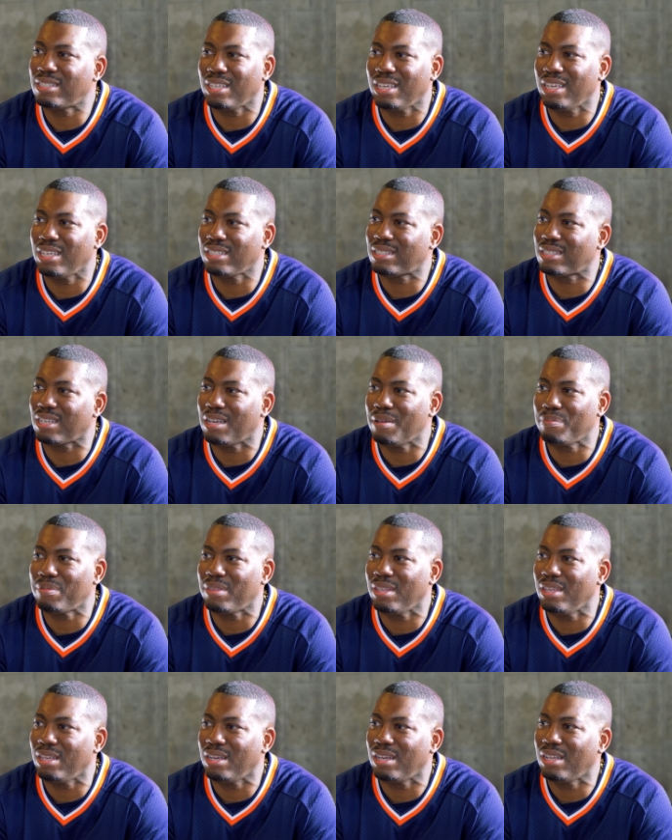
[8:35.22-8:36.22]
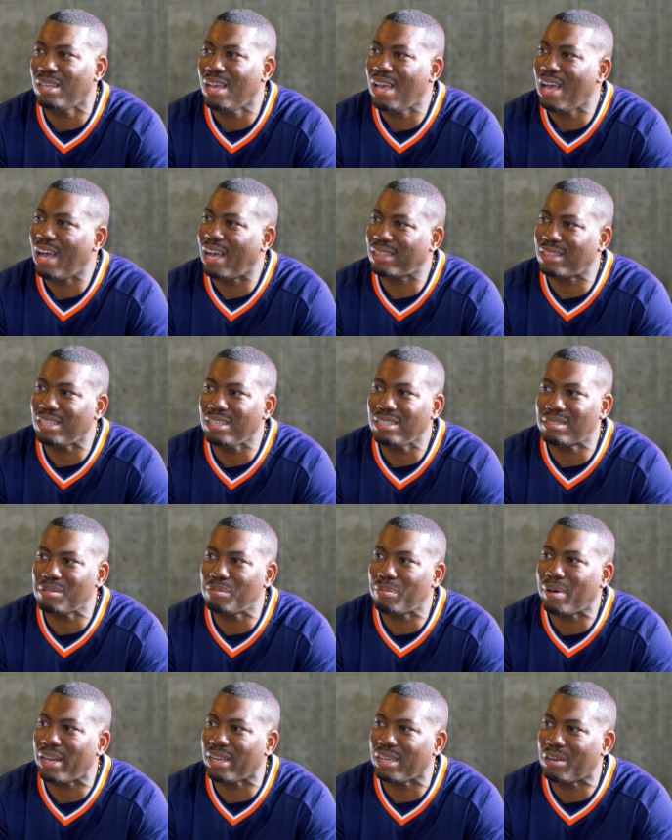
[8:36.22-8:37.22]
said something. I think
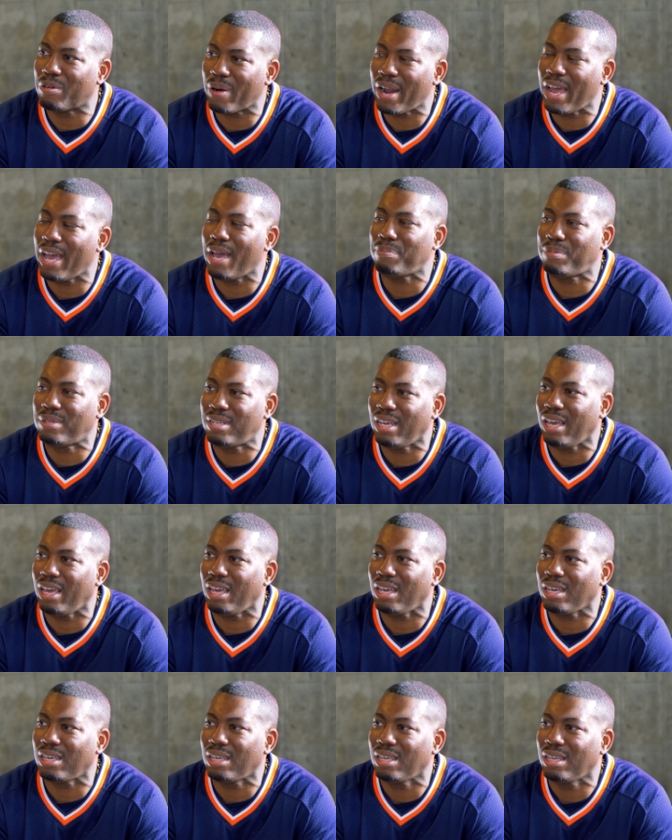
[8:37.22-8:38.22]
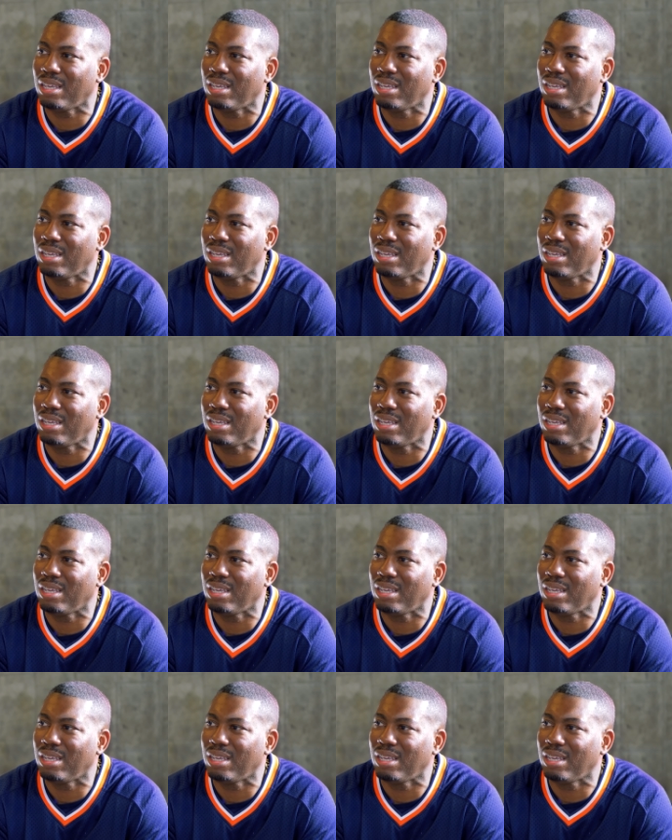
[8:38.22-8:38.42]
somebody grabbed Tech